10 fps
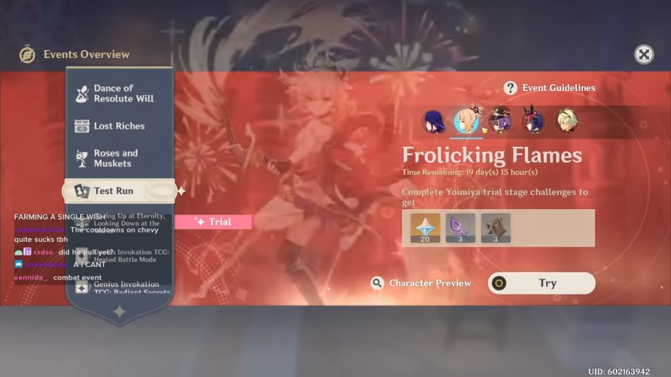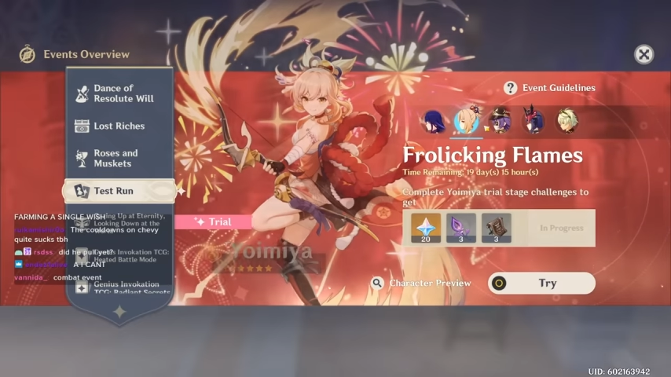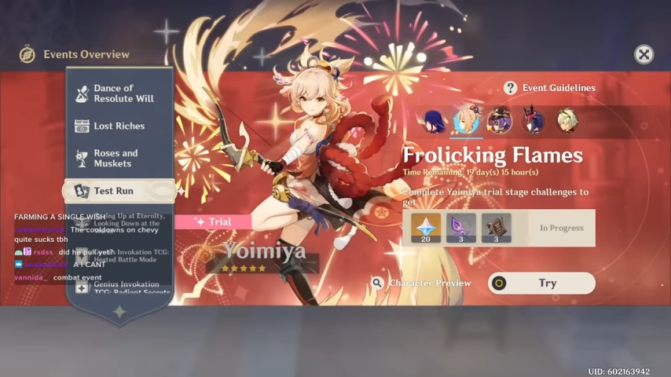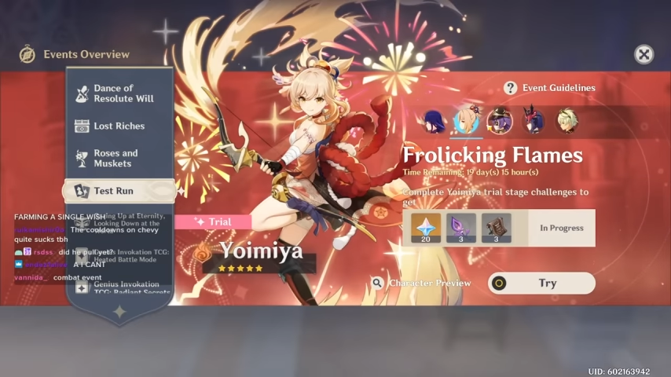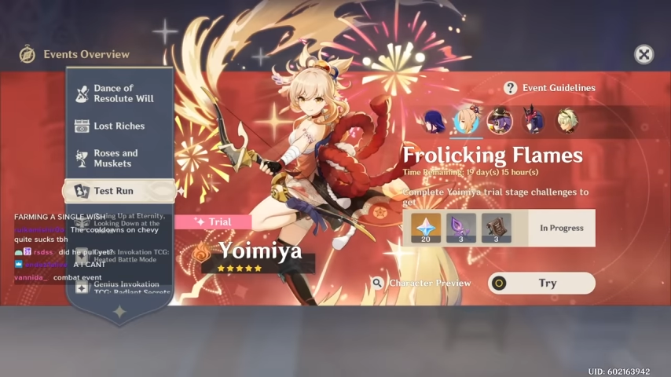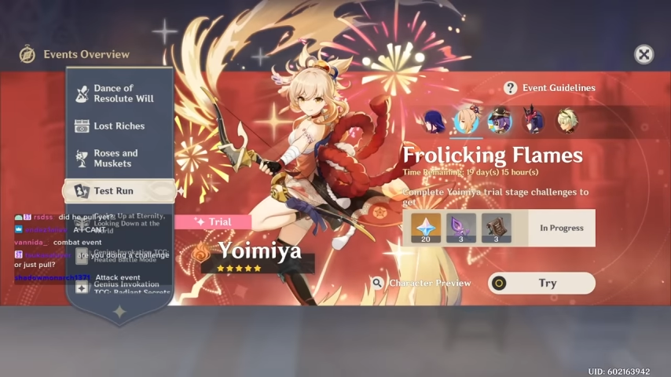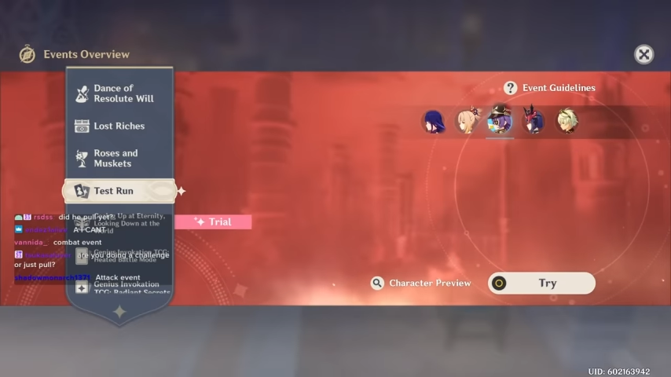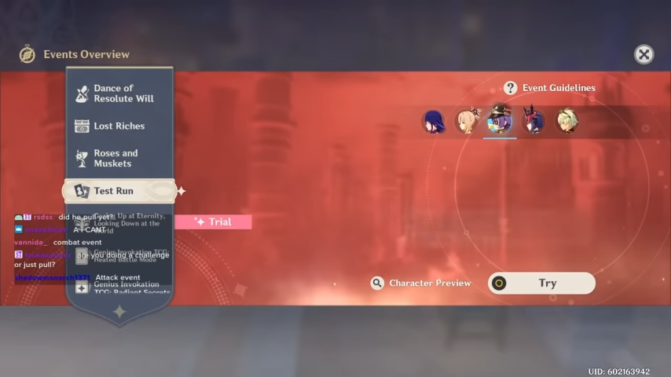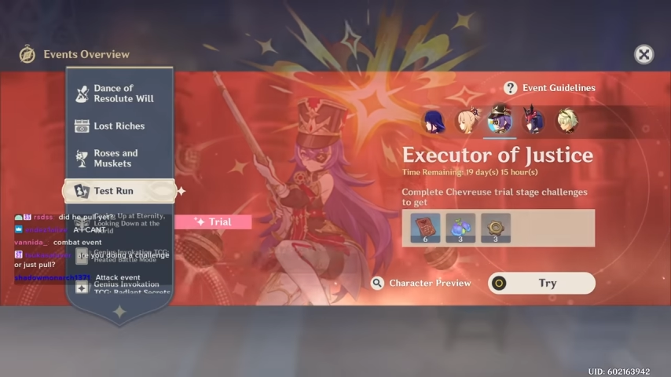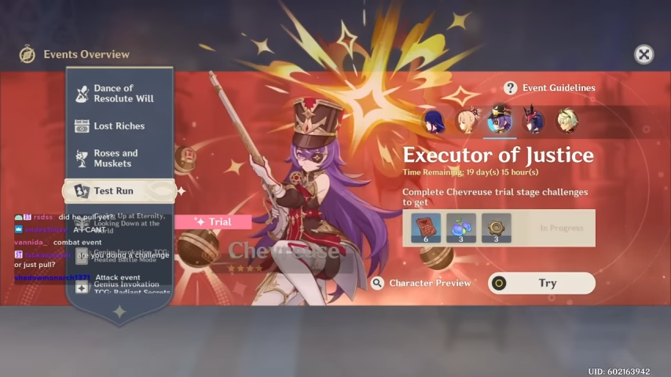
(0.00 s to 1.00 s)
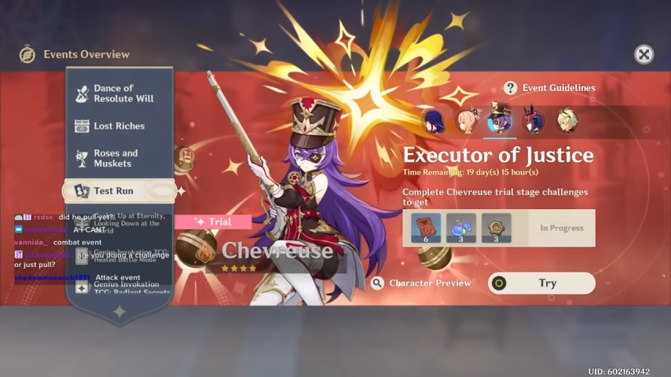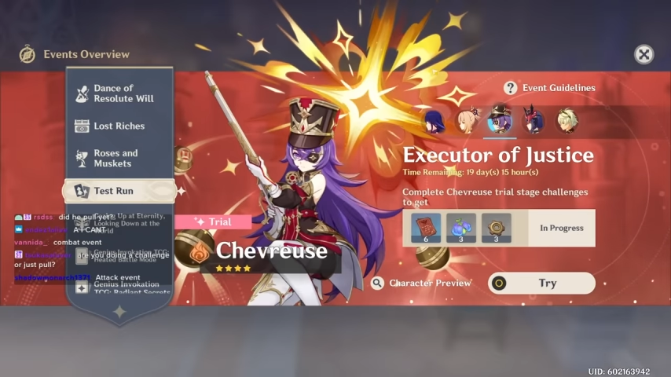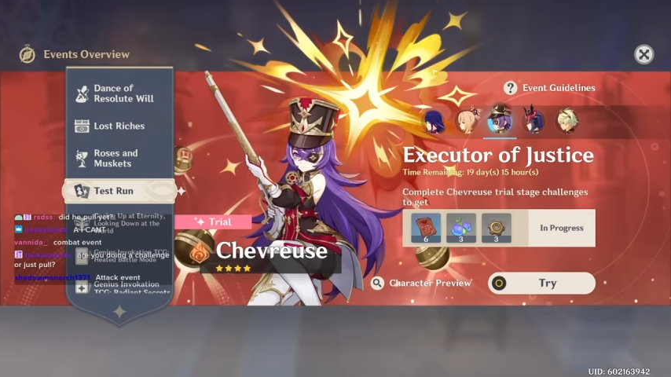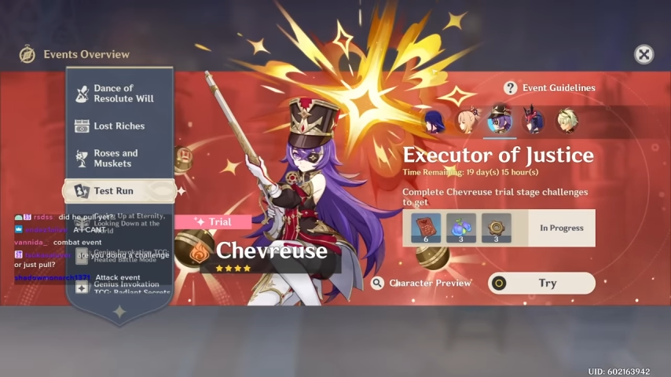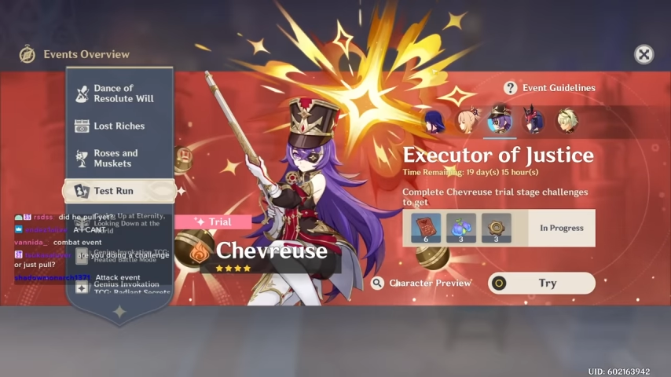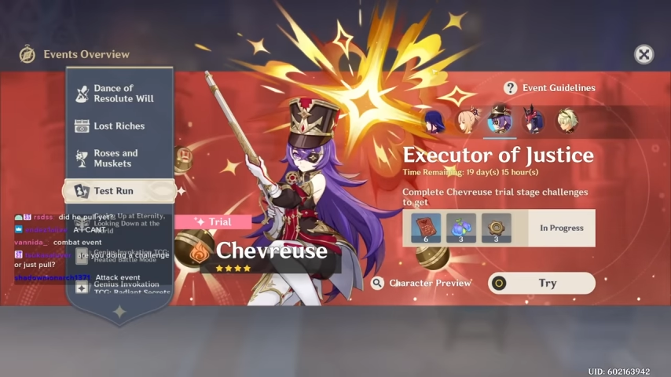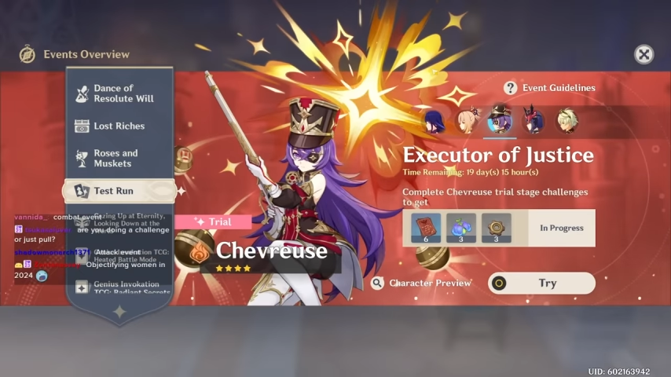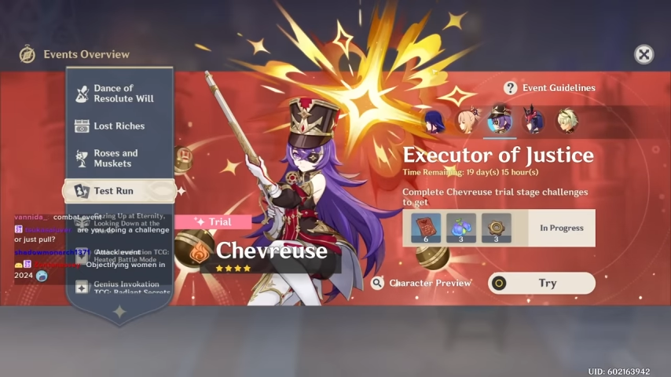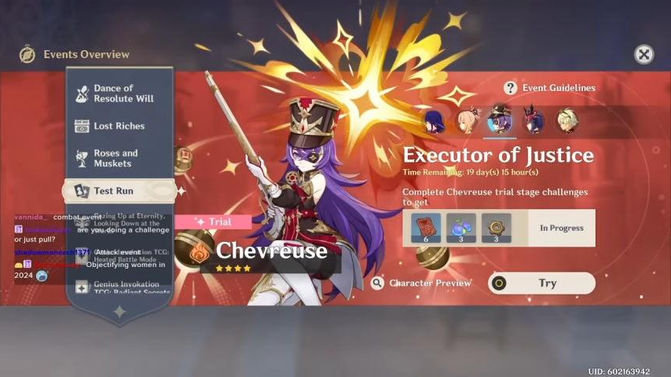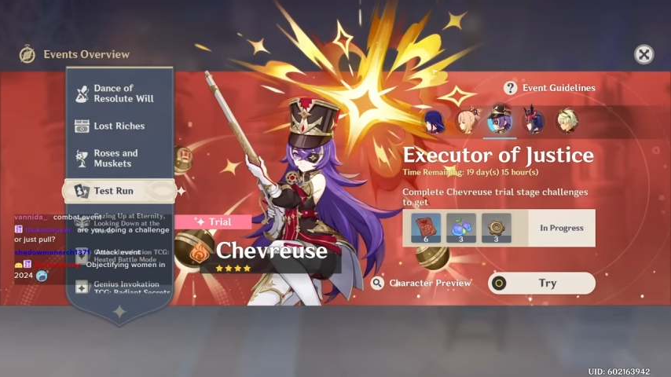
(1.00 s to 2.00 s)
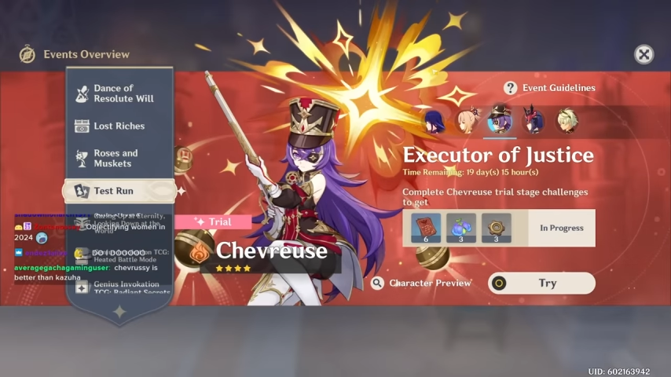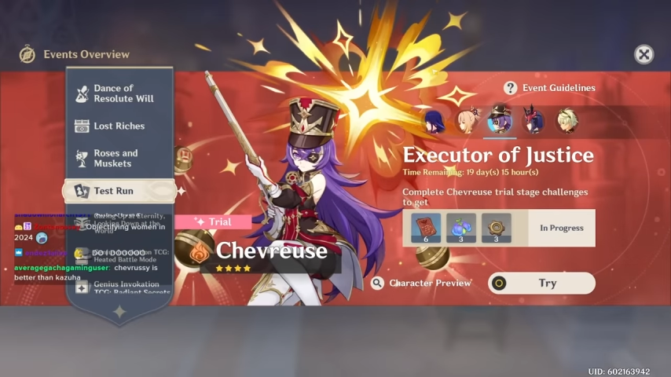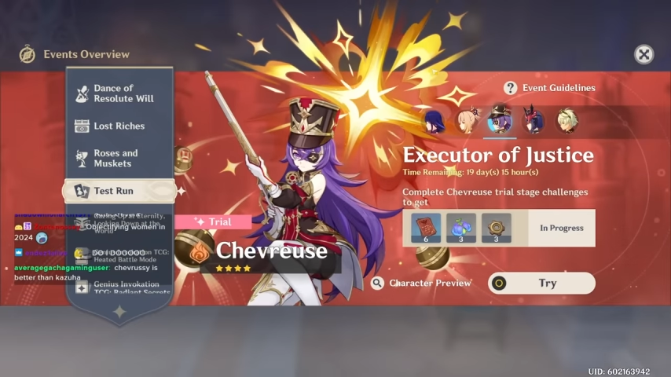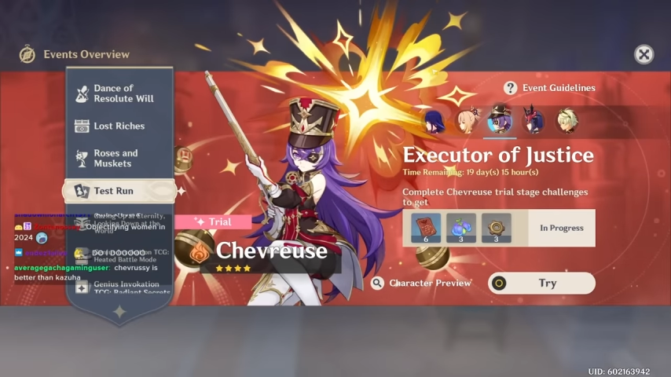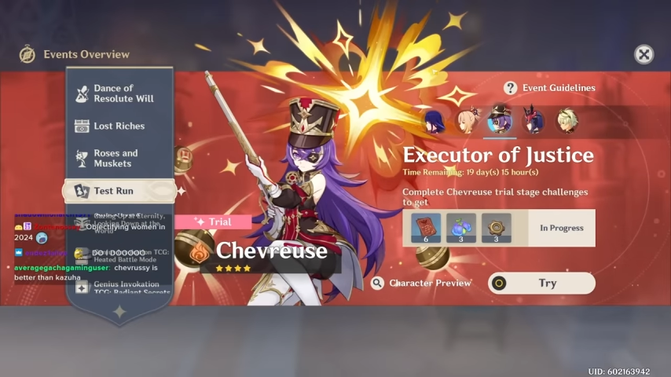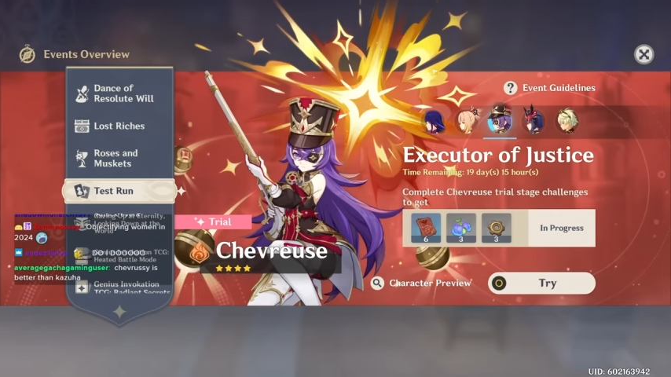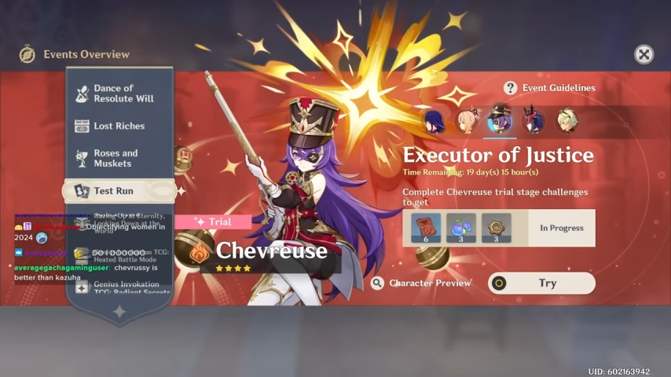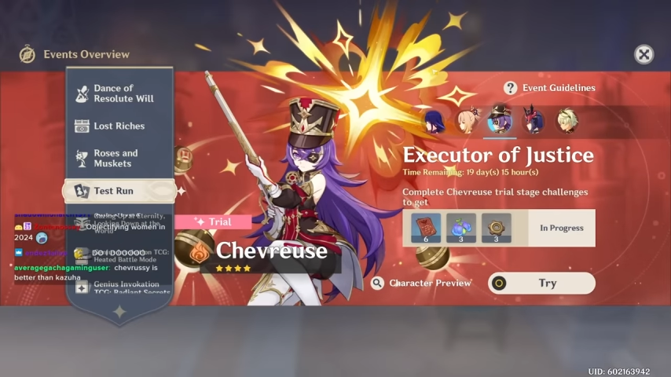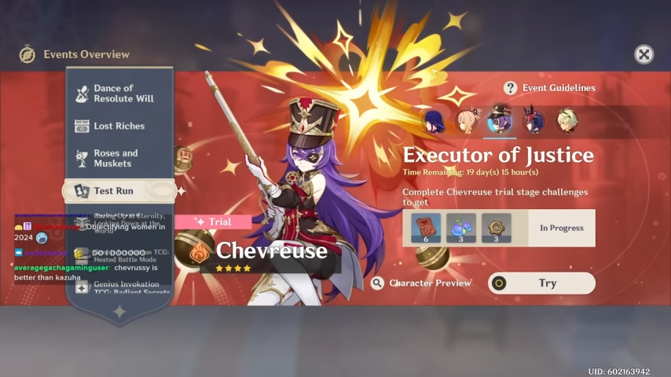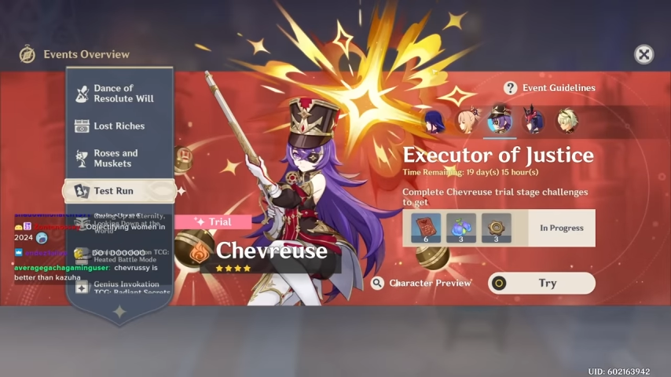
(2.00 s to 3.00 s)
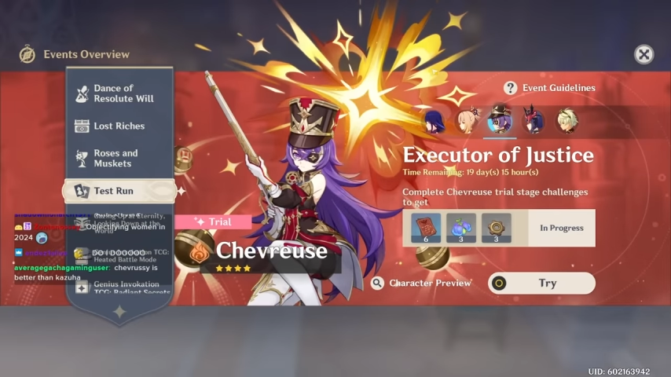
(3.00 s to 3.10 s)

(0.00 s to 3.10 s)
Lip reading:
No face is visible, so there are no lips to read.